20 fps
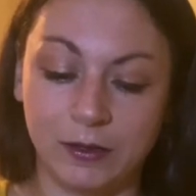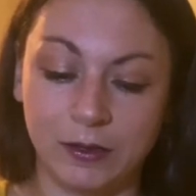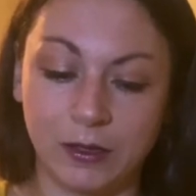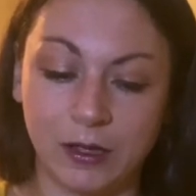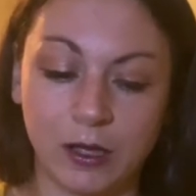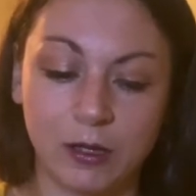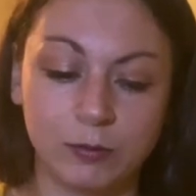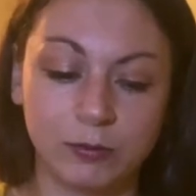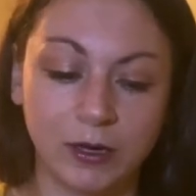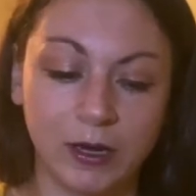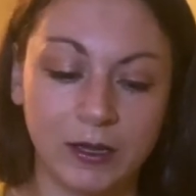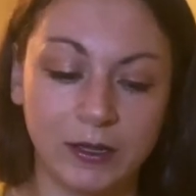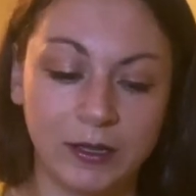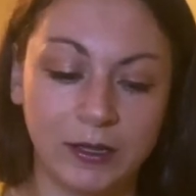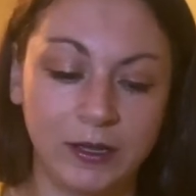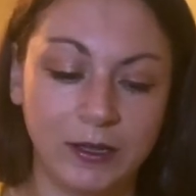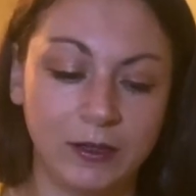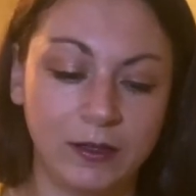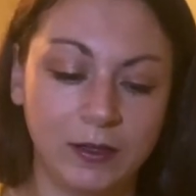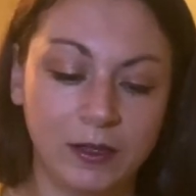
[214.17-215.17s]
I'll
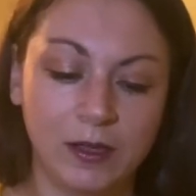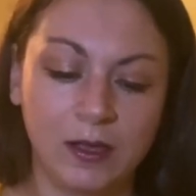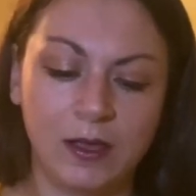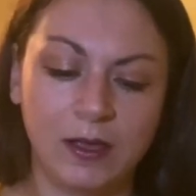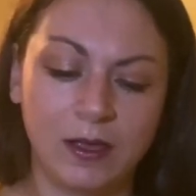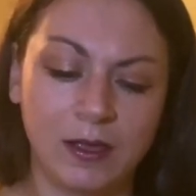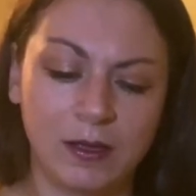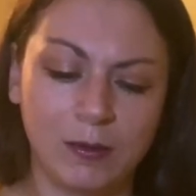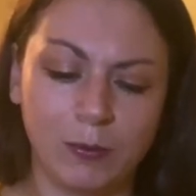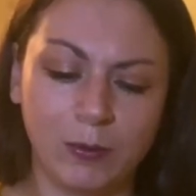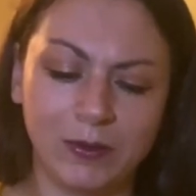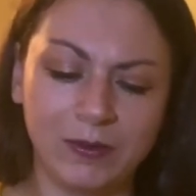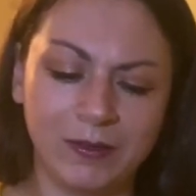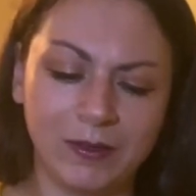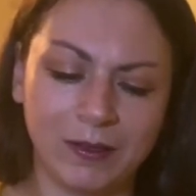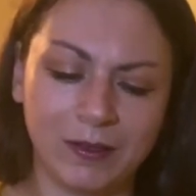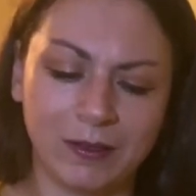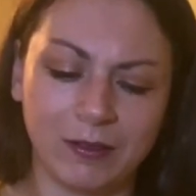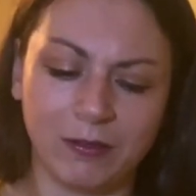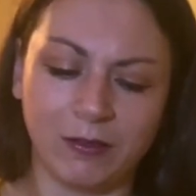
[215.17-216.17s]
probably, once
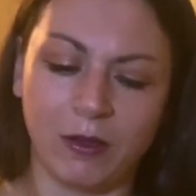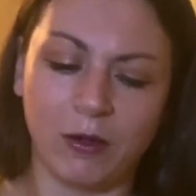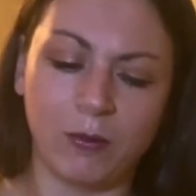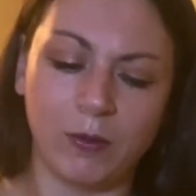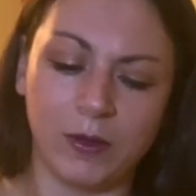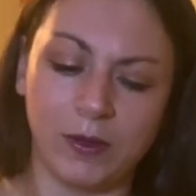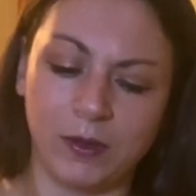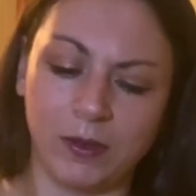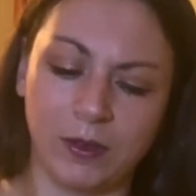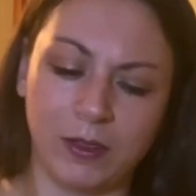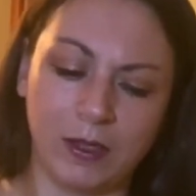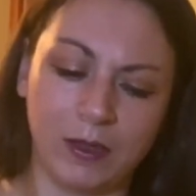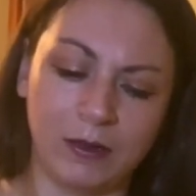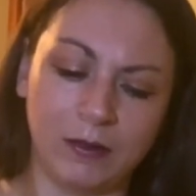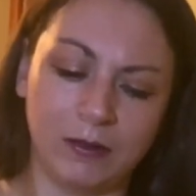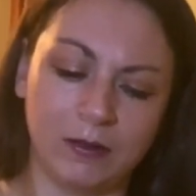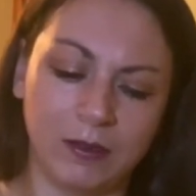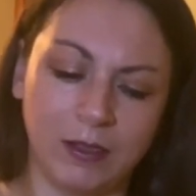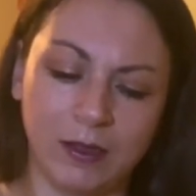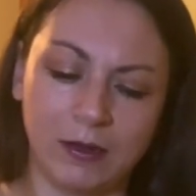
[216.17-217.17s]
it gets going, they
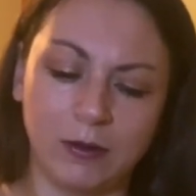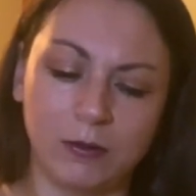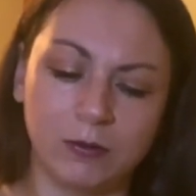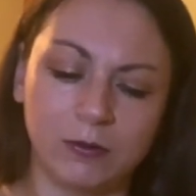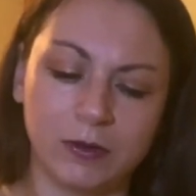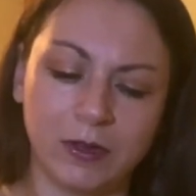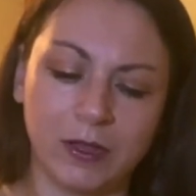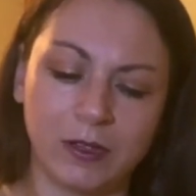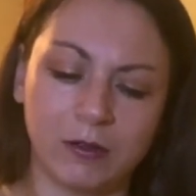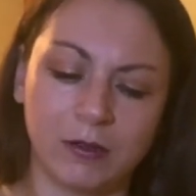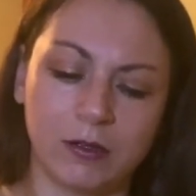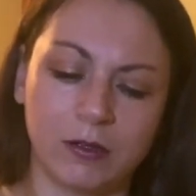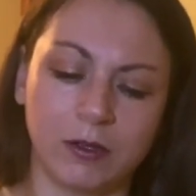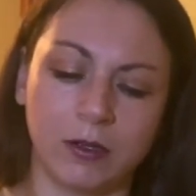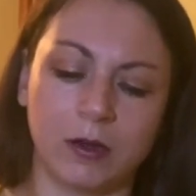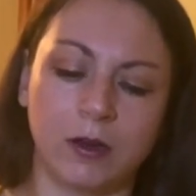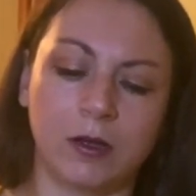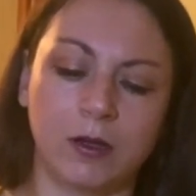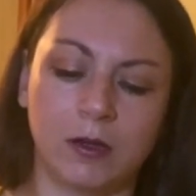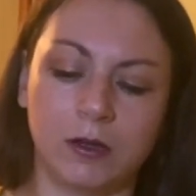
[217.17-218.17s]
they don't take long
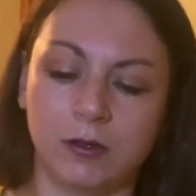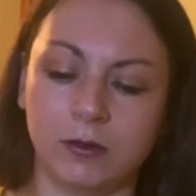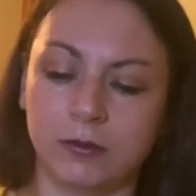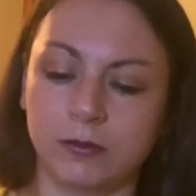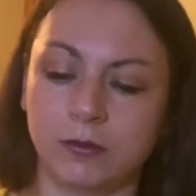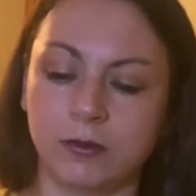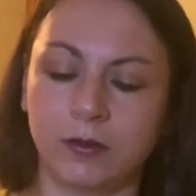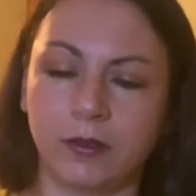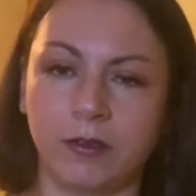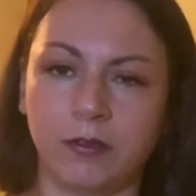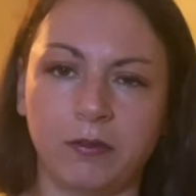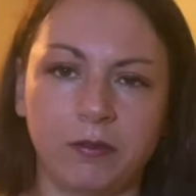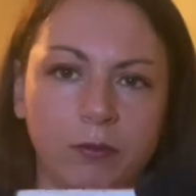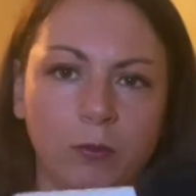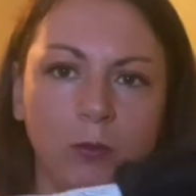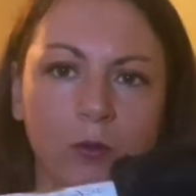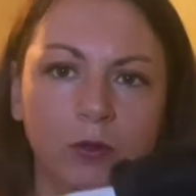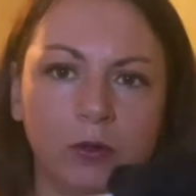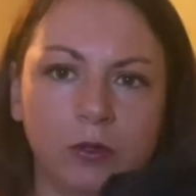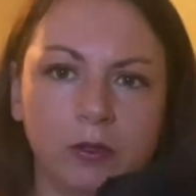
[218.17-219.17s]
at all because the
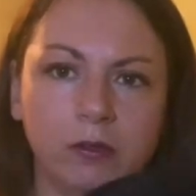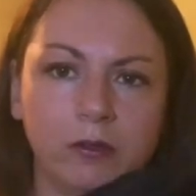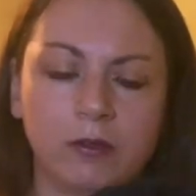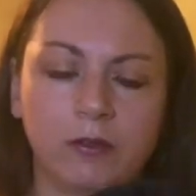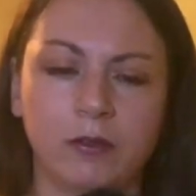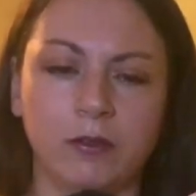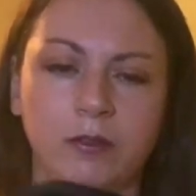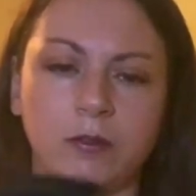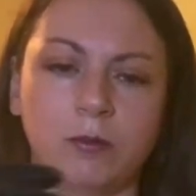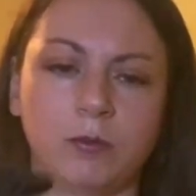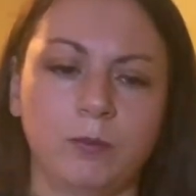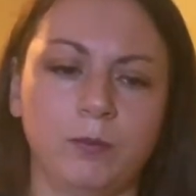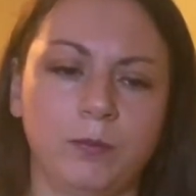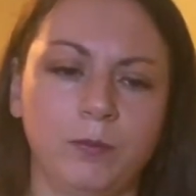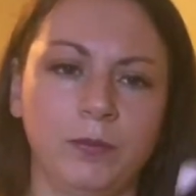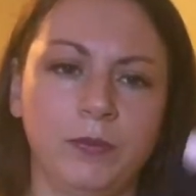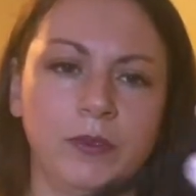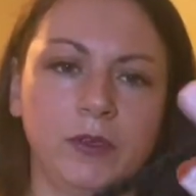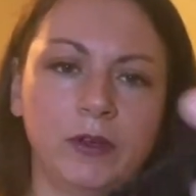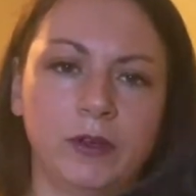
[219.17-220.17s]
wool is, the
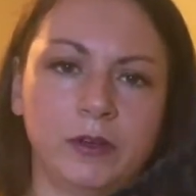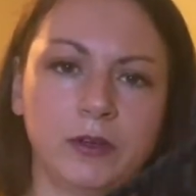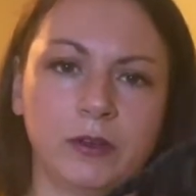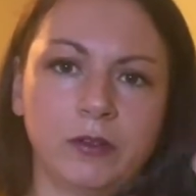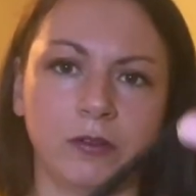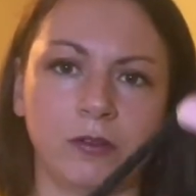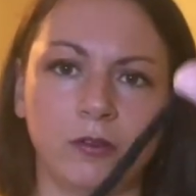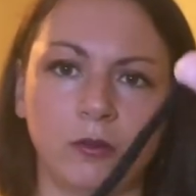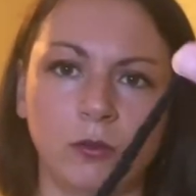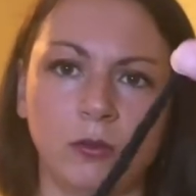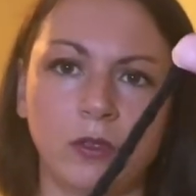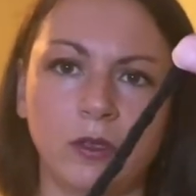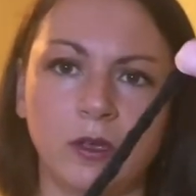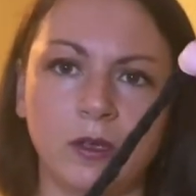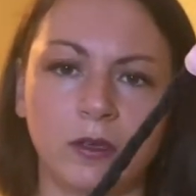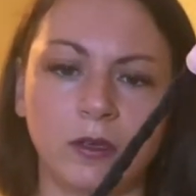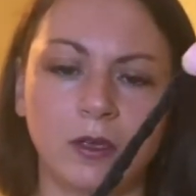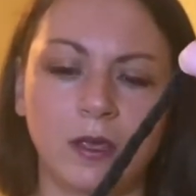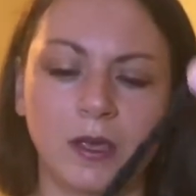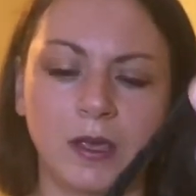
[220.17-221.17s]
yarn is so
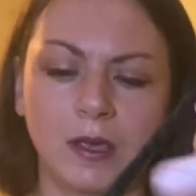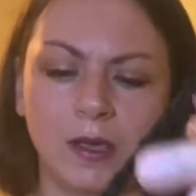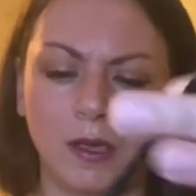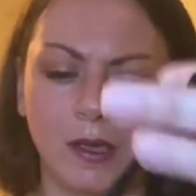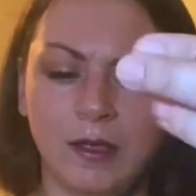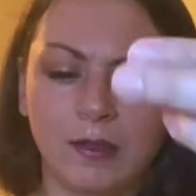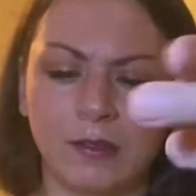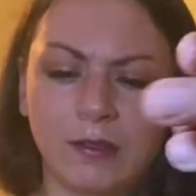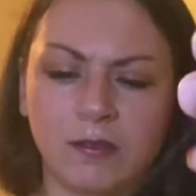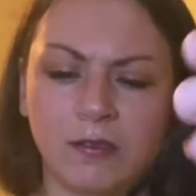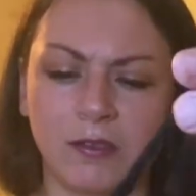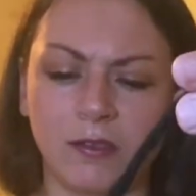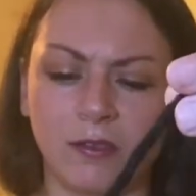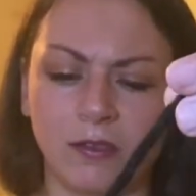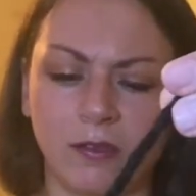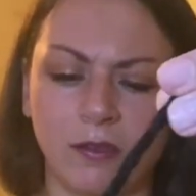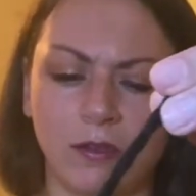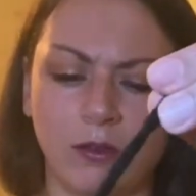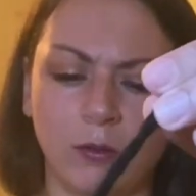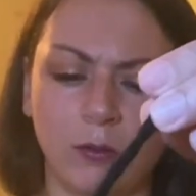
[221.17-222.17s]
thick, and this is
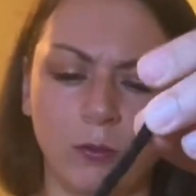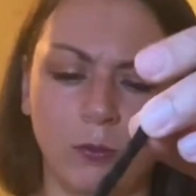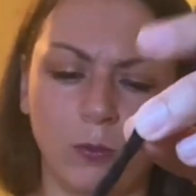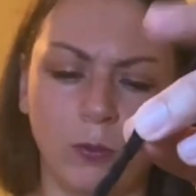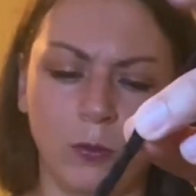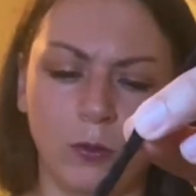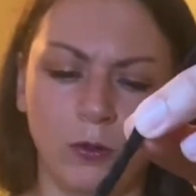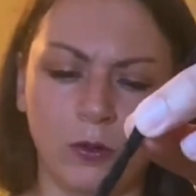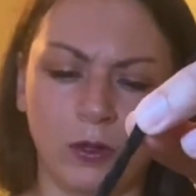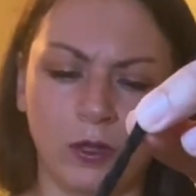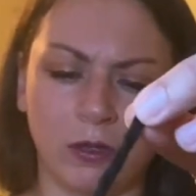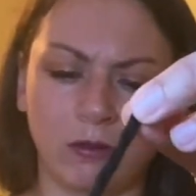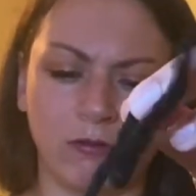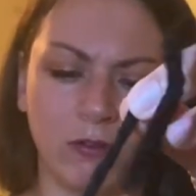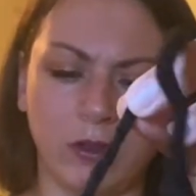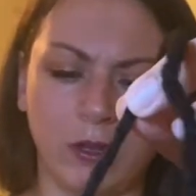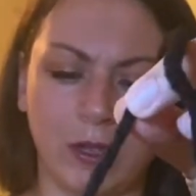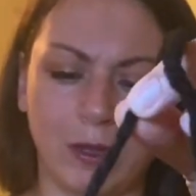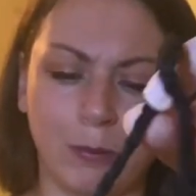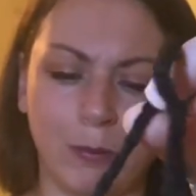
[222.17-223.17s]
a wool
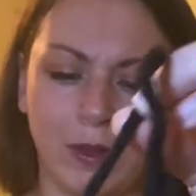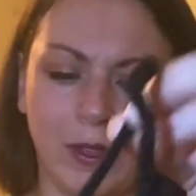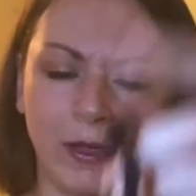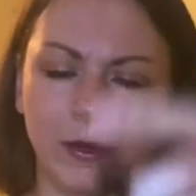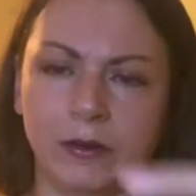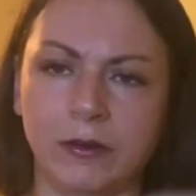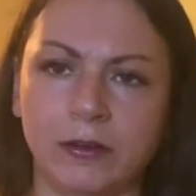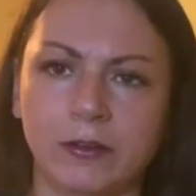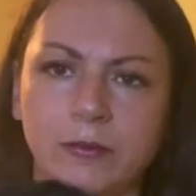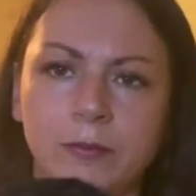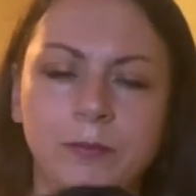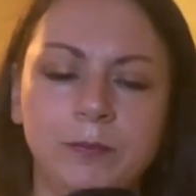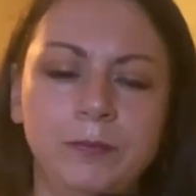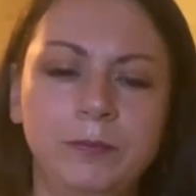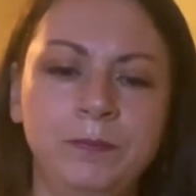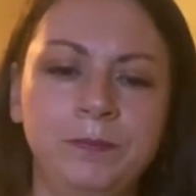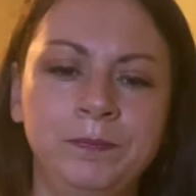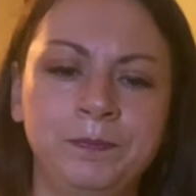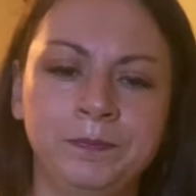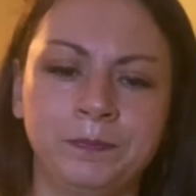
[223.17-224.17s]
acrylic blend.
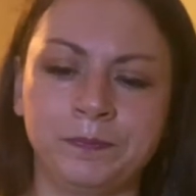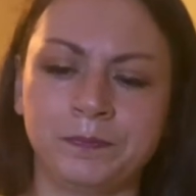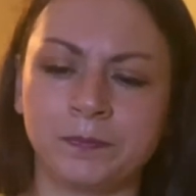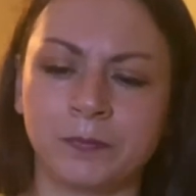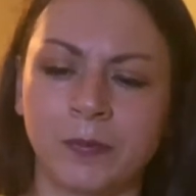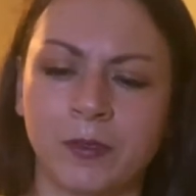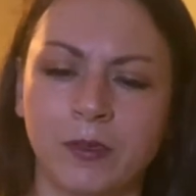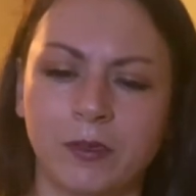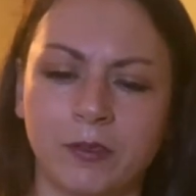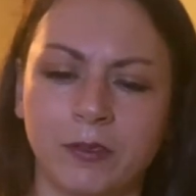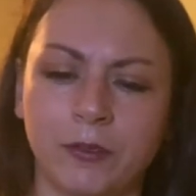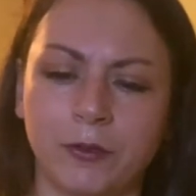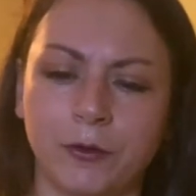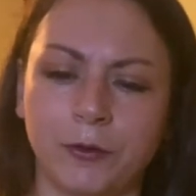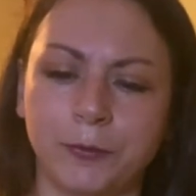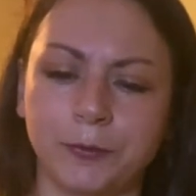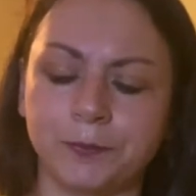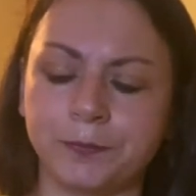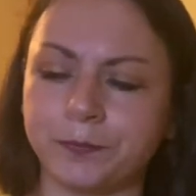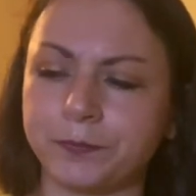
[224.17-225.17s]
So